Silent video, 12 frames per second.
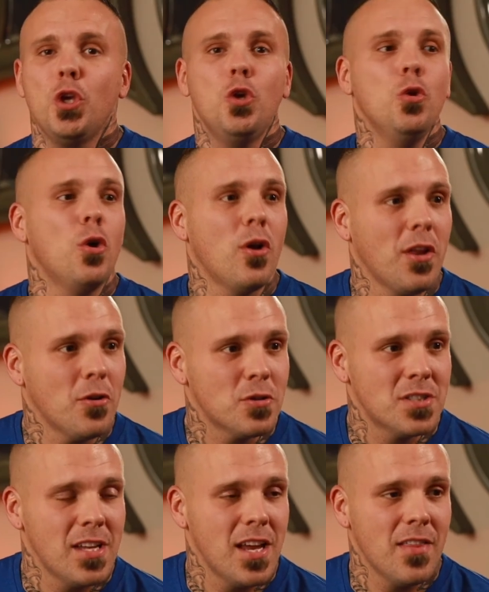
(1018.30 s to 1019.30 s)
You don't
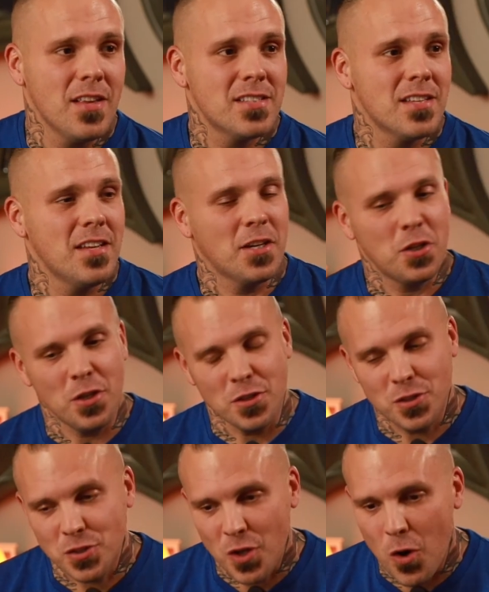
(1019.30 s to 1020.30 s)
understand. This addiction is
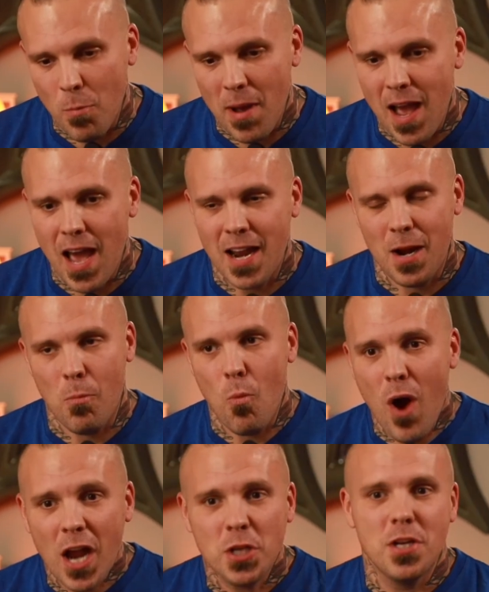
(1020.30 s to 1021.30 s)
so bad, and I'm
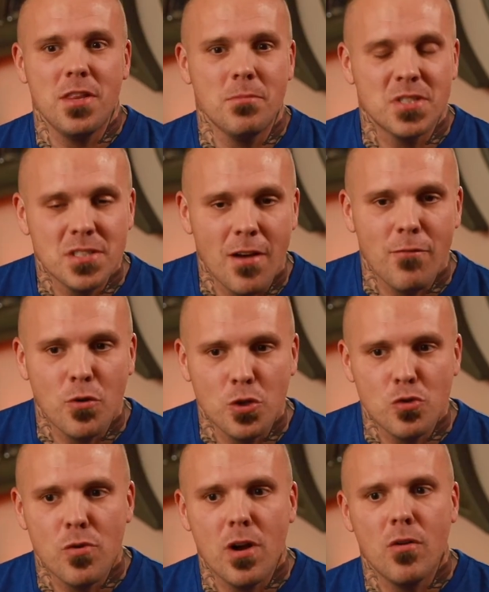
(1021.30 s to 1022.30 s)
watching them suffer and
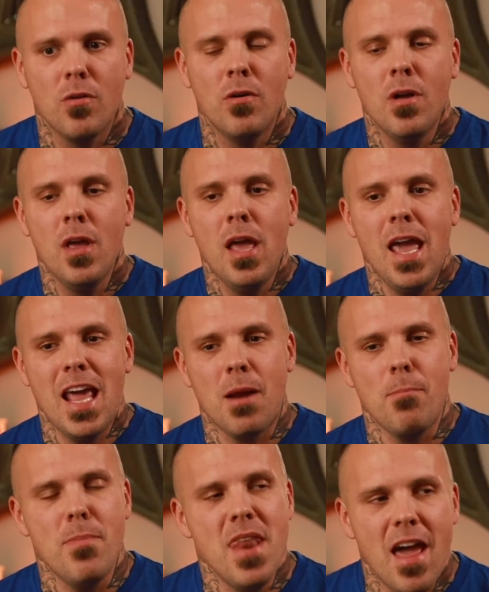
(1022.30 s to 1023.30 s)
struggle, and
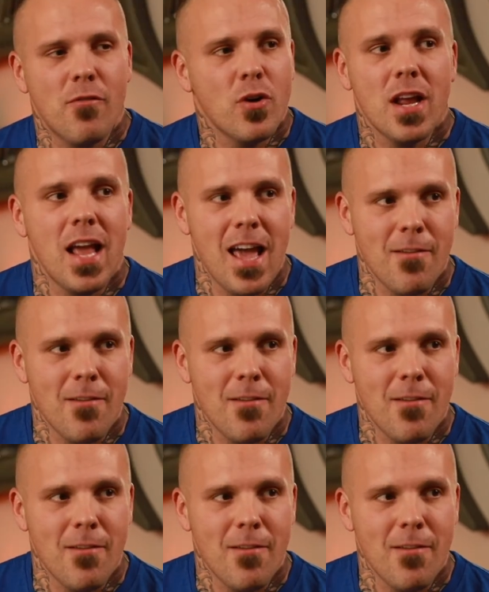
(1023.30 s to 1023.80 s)
I'm never going to